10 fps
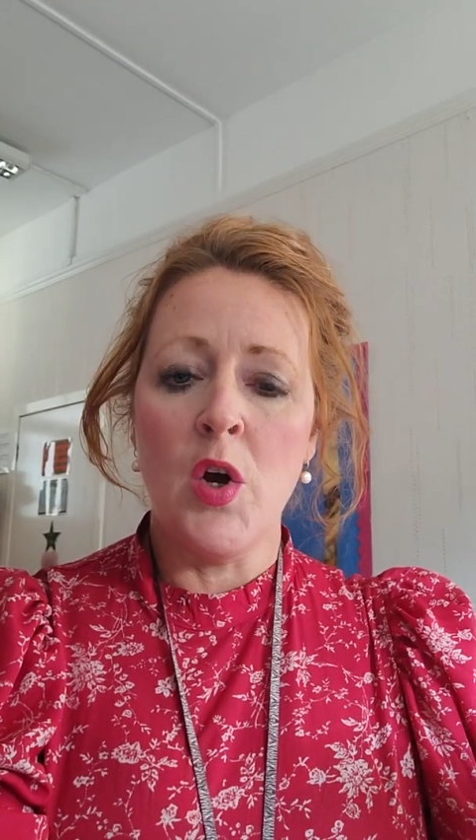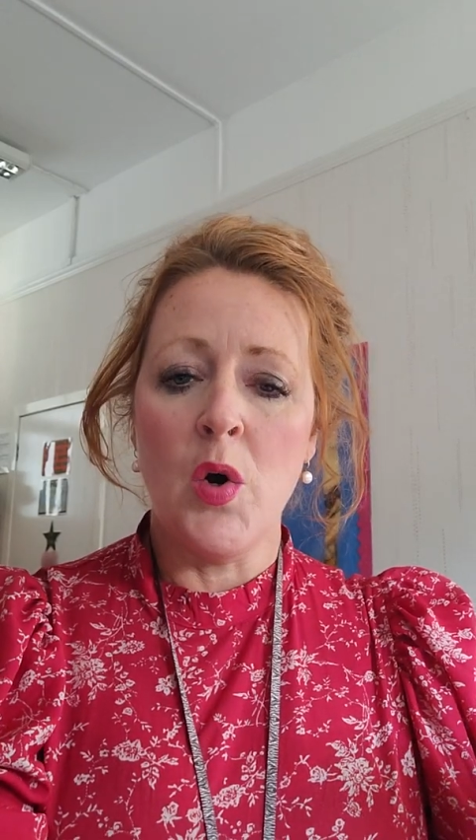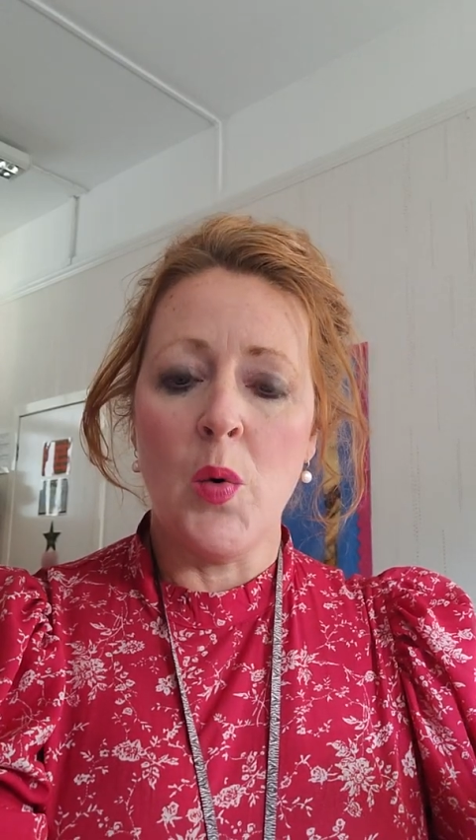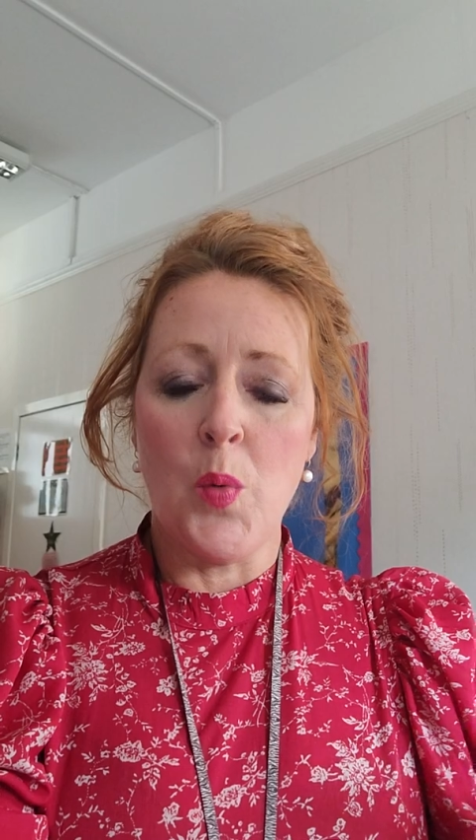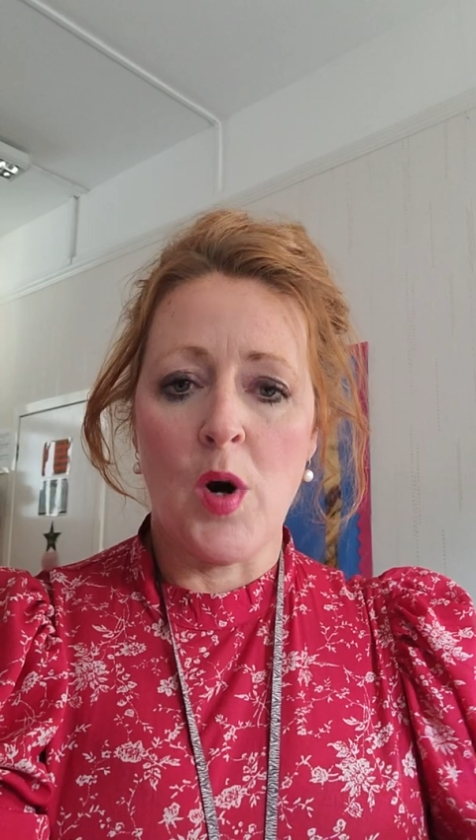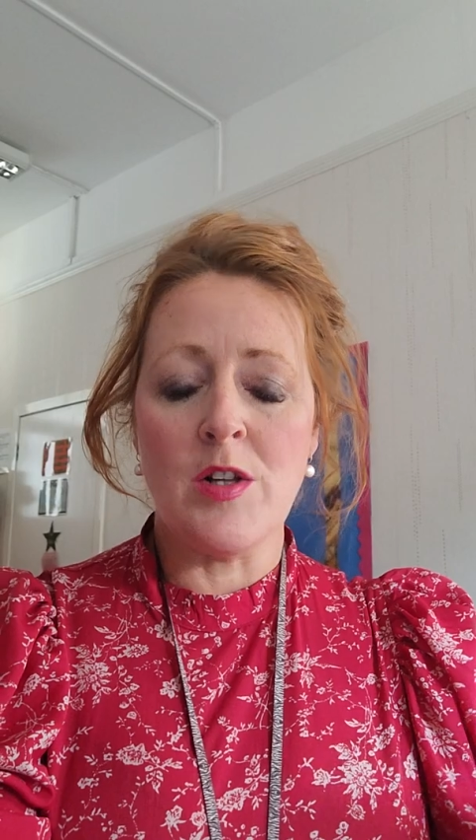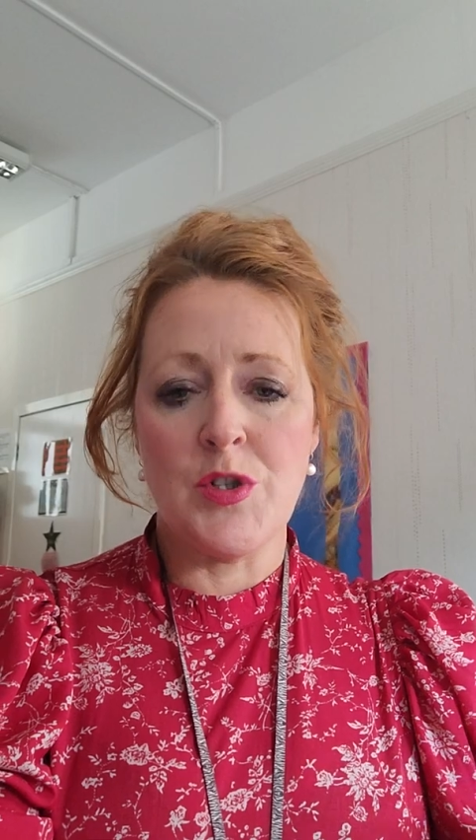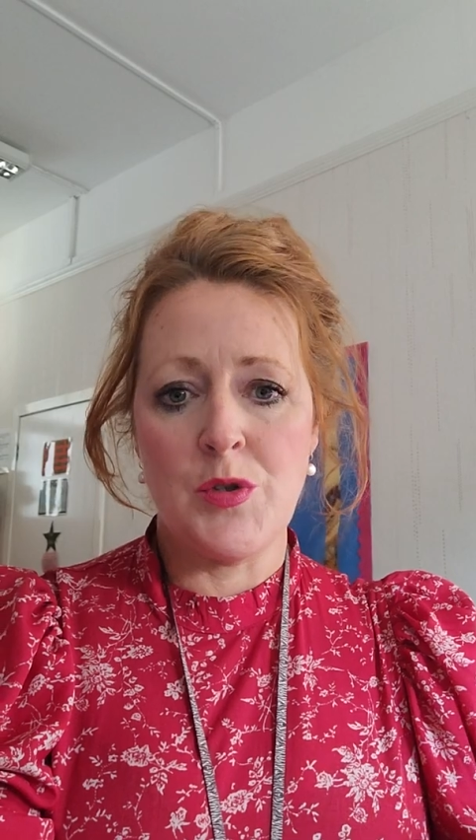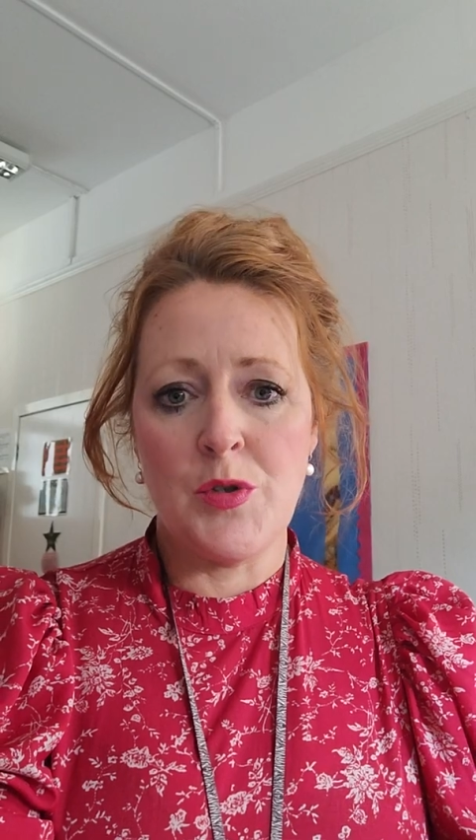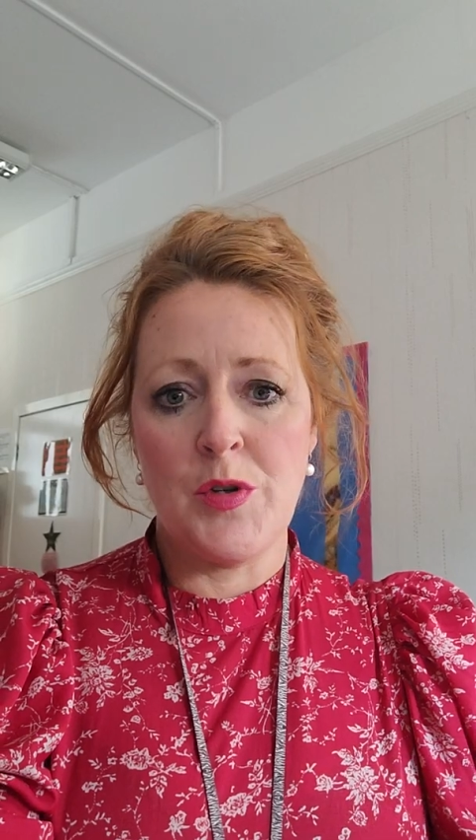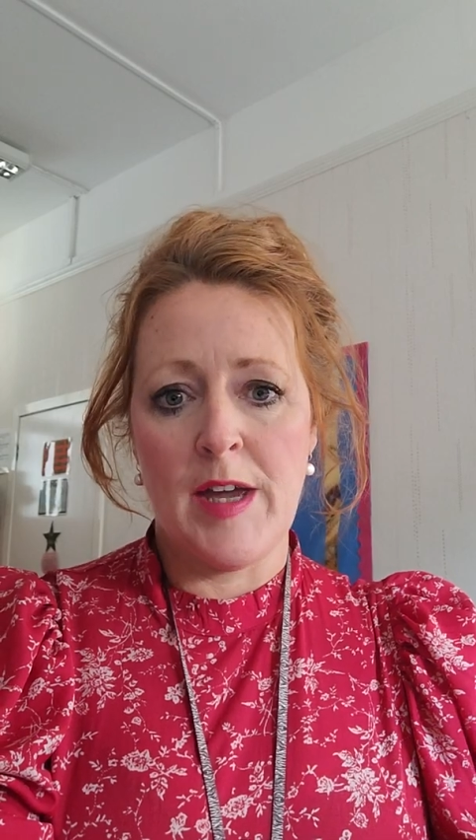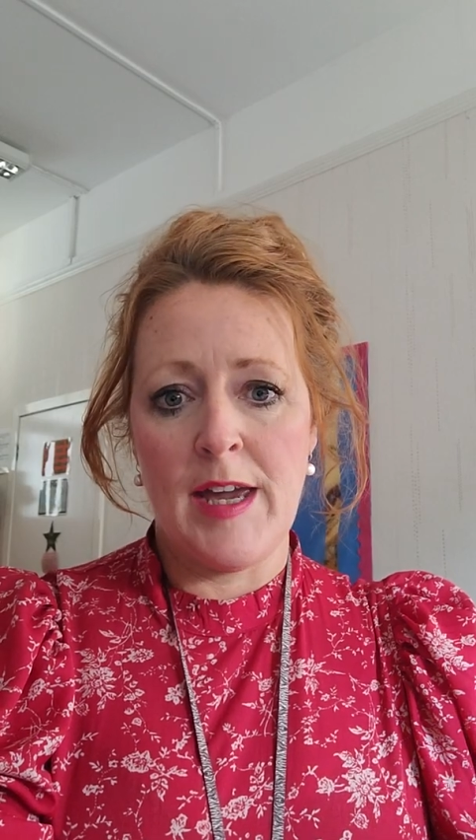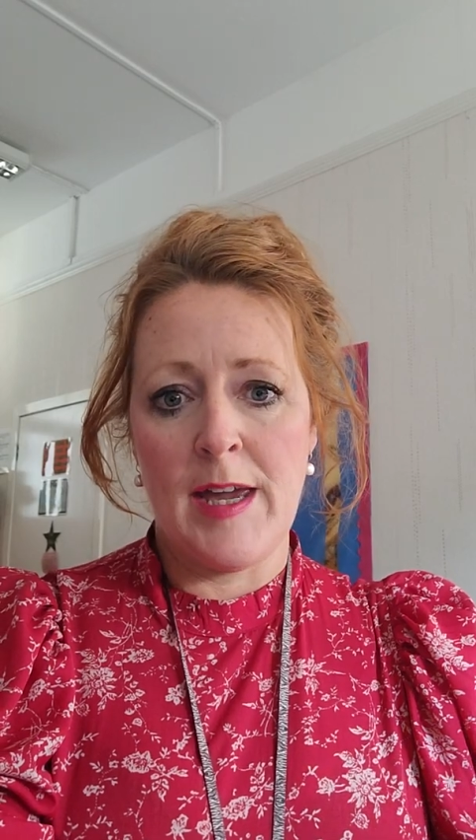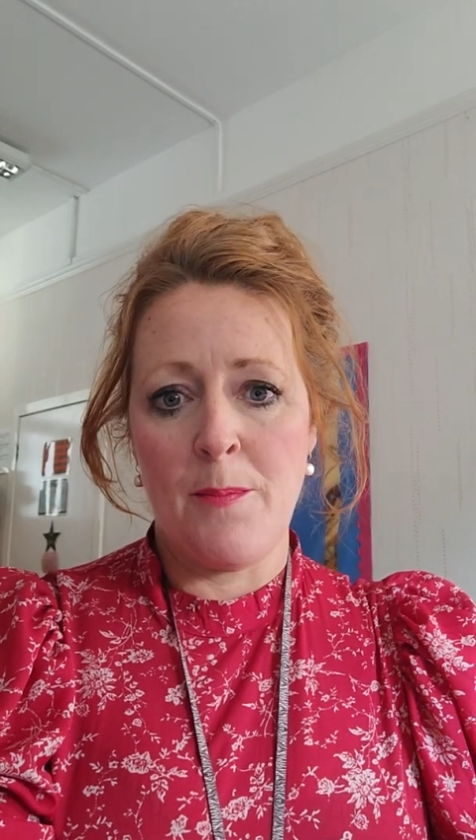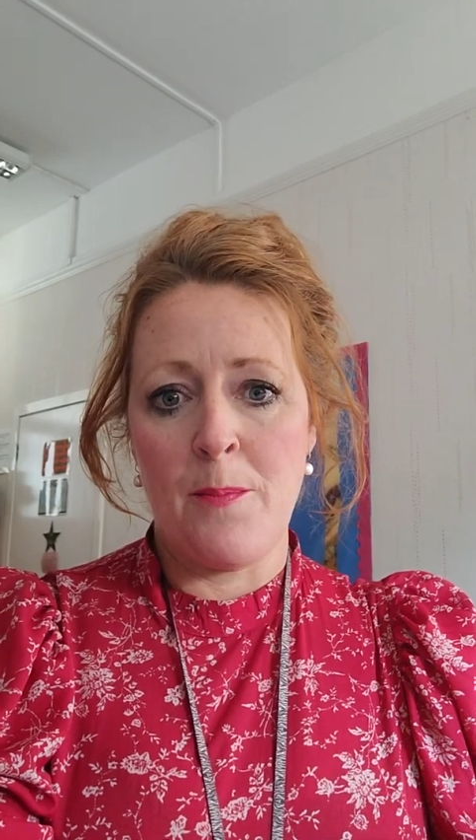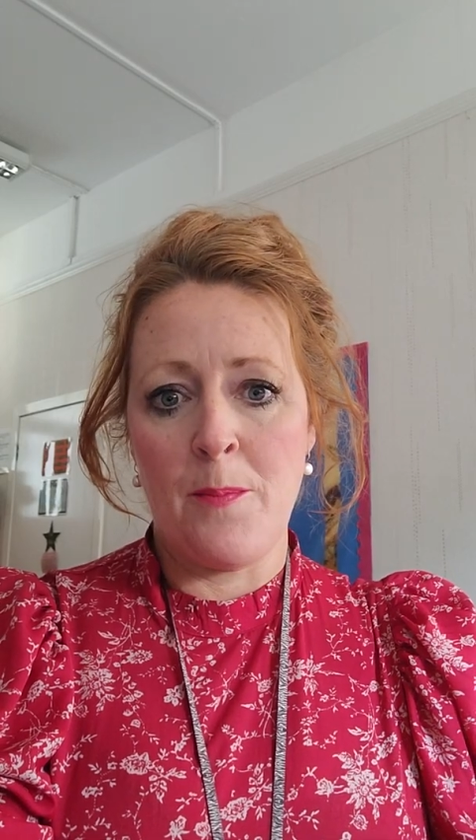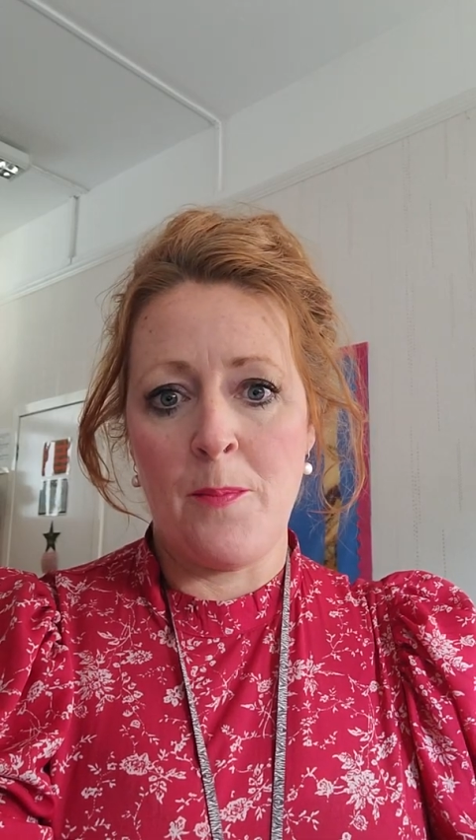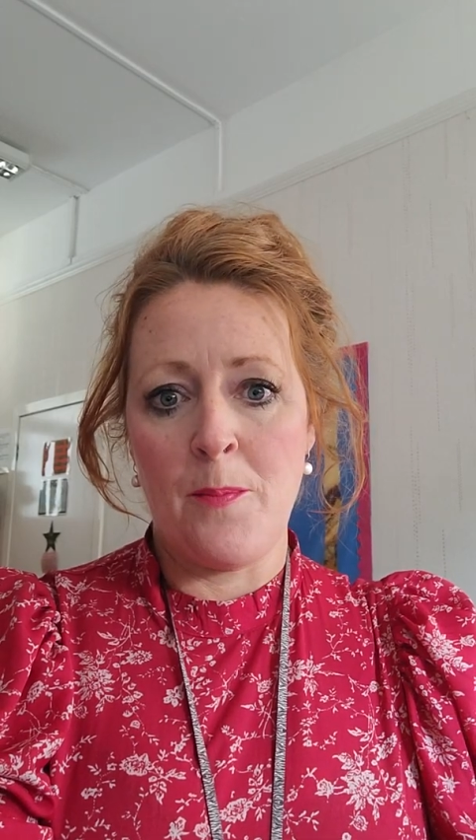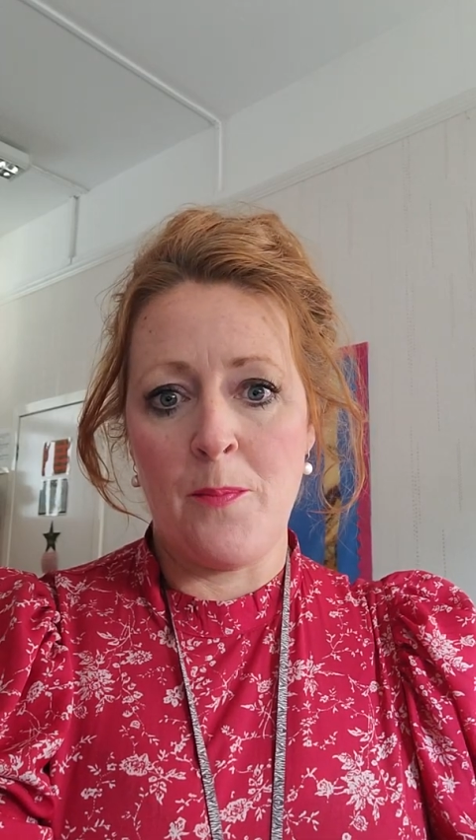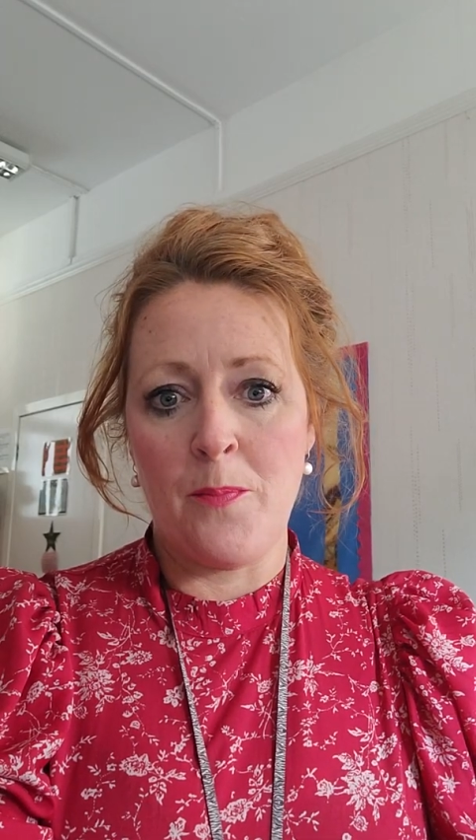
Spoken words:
What I'll do